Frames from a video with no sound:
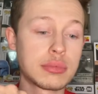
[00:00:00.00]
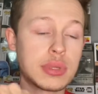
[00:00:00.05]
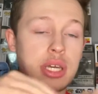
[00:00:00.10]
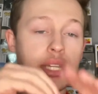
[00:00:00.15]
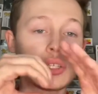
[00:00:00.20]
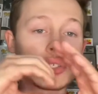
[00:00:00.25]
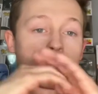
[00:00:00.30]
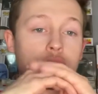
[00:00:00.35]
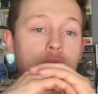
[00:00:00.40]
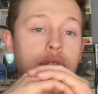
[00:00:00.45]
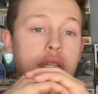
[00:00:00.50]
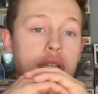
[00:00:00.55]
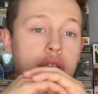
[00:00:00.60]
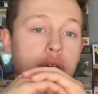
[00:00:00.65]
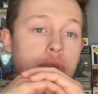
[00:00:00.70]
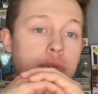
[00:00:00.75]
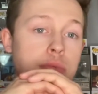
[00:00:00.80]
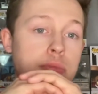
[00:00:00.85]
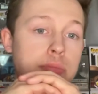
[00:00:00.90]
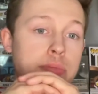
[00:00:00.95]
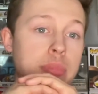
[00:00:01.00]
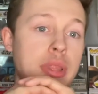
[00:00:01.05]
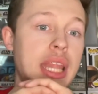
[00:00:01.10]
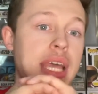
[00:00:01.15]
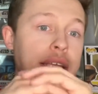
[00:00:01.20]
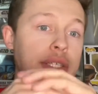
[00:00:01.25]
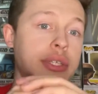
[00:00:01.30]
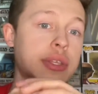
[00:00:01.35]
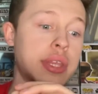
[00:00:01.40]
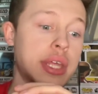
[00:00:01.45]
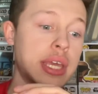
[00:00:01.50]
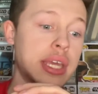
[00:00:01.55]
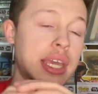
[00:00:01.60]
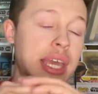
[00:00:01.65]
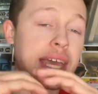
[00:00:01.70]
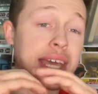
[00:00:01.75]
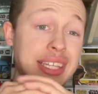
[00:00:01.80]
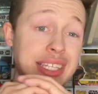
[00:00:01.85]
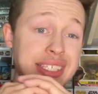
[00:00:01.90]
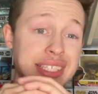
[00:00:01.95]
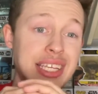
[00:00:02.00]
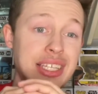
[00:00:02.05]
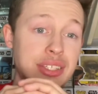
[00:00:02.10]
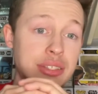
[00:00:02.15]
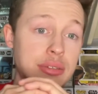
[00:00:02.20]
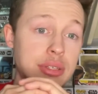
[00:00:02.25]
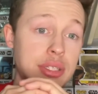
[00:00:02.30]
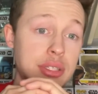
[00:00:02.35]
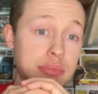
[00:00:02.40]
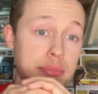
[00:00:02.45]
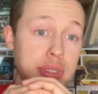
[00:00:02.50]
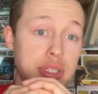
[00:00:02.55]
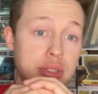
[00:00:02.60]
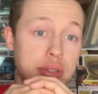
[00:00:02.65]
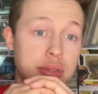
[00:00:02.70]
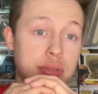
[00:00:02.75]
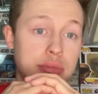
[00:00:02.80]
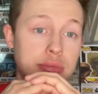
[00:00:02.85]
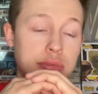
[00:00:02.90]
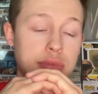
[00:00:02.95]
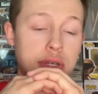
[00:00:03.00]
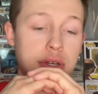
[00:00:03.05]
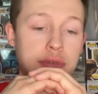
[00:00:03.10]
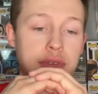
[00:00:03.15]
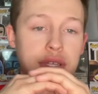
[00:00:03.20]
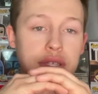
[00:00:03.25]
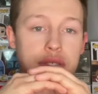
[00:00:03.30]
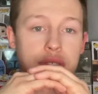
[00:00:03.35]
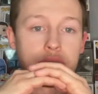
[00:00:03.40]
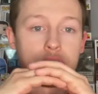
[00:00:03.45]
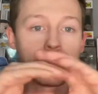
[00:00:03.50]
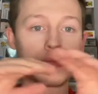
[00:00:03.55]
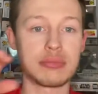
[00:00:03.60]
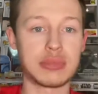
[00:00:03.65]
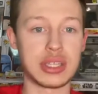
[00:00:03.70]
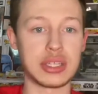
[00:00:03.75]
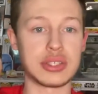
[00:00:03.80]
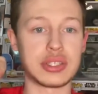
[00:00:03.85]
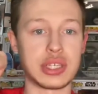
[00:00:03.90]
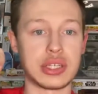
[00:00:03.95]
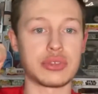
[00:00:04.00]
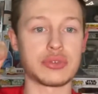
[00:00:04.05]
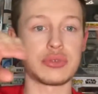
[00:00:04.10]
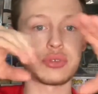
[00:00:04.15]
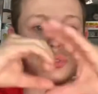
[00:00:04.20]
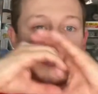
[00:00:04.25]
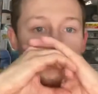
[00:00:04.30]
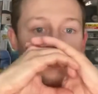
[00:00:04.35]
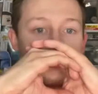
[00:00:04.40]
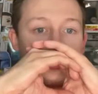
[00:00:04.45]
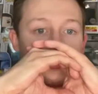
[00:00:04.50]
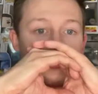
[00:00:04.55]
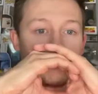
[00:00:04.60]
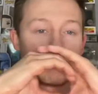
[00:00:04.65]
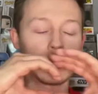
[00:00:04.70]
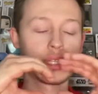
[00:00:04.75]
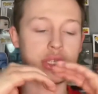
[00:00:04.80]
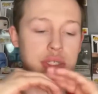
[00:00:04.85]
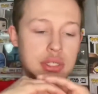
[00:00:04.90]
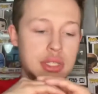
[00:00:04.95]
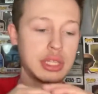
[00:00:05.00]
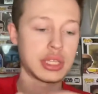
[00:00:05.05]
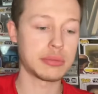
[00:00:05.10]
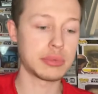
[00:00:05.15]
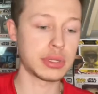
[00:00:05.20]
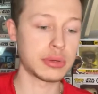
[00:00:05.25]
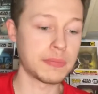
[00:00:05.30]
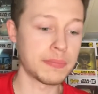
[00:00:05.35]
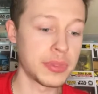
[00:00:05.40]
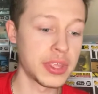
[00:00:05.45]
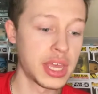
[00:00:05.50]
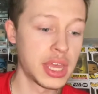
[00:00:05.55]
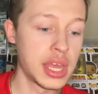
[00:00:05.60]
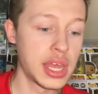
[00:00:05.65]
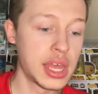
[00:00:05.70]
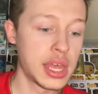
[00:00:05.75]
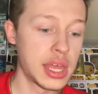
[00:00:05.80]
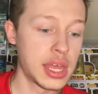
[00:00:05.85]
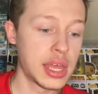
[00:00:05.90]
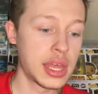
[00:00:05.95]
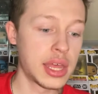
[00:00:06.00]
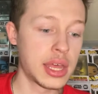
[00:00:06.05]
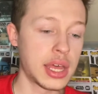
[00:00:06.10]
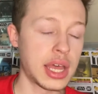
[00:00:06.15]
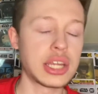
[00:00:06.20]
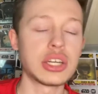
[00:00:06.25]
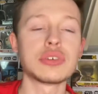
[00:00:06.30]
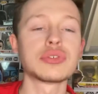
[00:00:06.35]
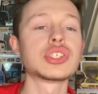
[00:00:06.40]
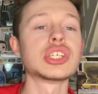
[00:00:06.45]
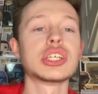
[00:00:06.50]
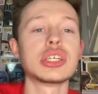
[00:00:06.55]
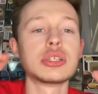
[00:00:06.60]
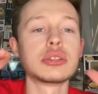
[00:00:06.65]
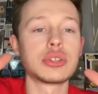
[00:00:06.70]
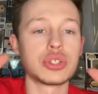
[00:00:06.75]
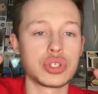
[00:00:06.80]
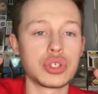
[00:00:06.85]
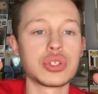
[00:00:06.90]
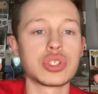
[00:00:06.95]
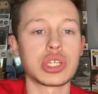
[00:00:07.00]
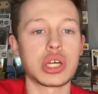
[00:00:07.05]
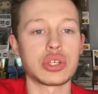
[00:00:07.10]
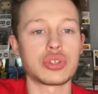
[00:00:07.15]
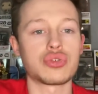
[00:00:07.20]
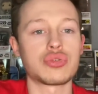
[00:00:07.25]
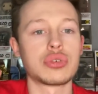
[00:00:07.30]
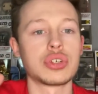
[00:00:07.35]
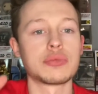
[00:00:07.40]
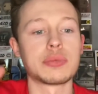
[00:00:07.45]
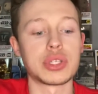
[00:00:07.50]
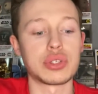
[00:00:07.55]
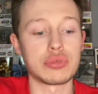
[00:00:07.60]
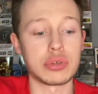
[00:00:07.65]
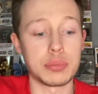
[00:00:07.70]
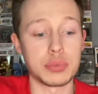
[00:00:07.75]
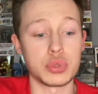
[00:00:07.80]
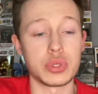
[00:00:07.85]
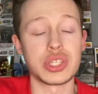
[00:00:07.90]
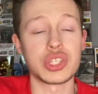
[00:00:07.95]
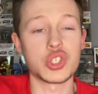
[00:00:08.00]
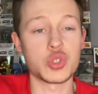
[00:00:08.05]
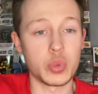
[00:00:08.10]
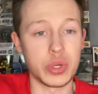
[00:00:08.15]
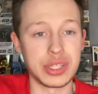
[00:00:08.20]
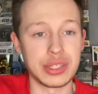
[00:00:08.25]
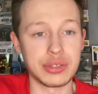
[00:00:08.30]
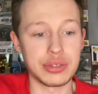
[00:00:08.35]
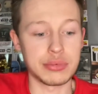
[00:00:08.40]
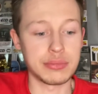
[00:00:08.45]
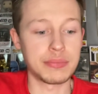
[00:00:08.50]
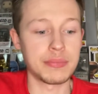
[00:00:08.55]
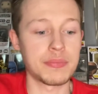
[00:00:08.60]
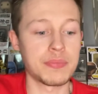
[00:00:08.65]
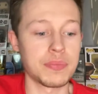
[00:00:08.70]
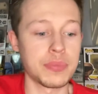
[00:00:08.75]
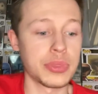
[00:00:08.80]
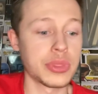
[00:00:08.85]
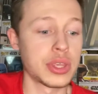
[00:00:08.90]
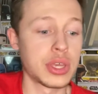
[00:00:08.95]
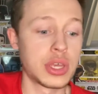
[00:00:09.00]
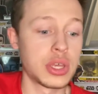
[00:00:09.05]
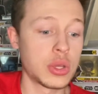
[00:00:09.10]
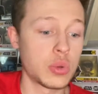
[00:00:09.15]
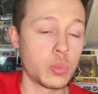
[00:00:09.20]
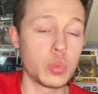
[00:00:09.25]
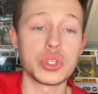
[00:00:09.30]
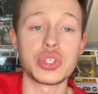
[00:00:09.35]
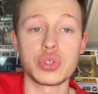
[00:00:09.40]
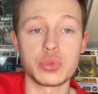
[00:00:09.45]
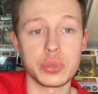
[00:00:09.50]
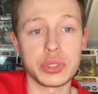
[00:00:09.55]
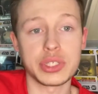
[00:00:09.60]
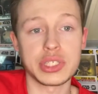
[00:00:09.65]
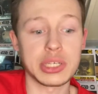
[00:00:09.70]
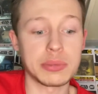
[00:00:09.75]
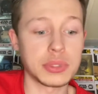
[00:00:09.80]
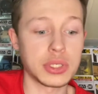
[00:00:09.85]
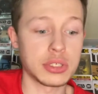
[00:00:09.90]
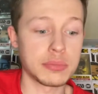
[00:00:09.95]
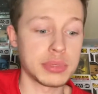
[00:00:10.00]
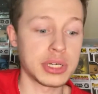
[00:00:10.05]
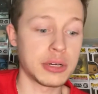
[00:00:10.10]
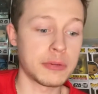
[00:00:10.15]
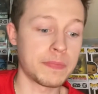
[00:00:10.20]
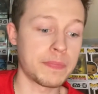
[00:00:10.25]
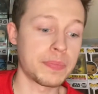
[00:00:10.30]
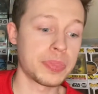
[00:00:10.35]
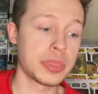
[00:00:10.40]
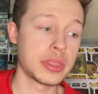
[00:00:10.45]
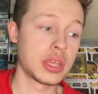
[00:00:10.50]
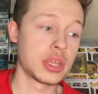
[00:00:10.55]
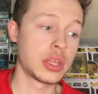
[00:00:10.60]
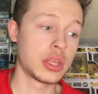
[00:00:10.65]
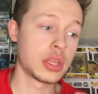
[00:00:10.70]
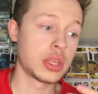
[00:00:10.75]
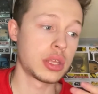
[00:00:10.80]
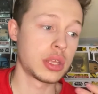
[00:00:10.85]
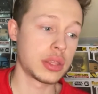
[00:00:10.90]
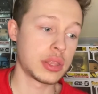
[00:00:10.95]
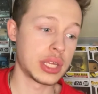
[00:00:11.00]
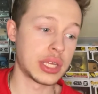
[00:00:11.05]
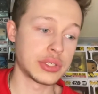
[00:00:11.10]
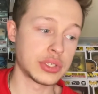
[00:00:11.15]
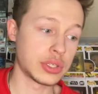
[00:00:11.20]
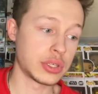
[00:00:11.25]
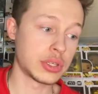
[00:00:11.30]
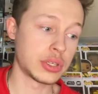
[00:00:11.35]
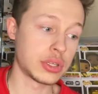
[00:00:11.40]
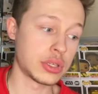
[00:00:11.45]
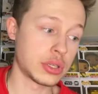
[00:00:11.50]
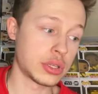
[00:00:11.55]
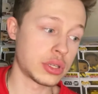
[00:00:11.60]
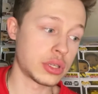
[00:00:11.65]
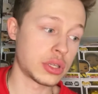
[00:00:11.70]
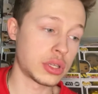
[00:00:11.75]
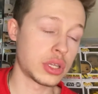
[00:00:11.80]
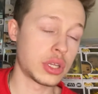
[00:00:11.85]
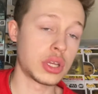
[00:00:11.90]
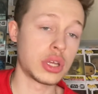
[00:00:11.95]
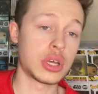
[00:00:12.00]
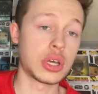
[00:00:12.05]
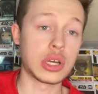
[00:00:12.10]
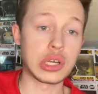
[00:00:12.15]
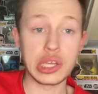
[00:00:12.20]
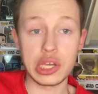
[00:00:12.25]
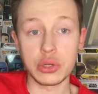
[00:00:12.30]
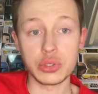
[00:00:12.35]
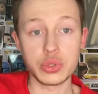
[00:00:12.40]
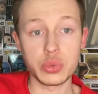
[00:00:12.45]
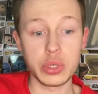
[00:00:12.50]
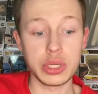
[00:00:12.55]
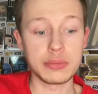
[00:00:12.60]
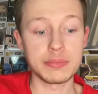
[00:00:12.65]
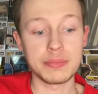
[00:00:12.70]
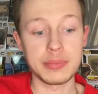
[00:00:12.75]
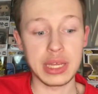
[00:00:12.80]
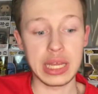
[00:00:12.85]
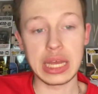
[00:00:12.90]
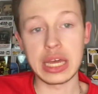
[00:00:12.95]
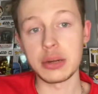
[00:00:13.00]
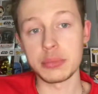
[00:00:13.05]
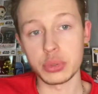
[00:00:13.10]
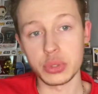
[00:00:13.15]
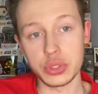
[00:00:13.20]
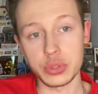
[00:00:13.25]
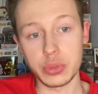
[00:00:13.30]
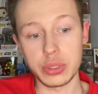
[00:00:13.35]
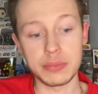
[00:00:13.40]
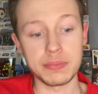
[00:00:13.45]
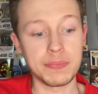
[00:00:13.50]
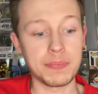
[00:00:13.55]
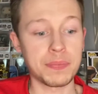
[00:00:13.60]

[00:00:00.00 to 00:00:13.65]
It's got the little laser thing in the middle of it. So there's Star Destroyers, boom, there's the thing in the middle. And obviously, the 2 Star Destroyers are meant to represent twins, which is what this episode is about. There's a girl twin and a boy twin.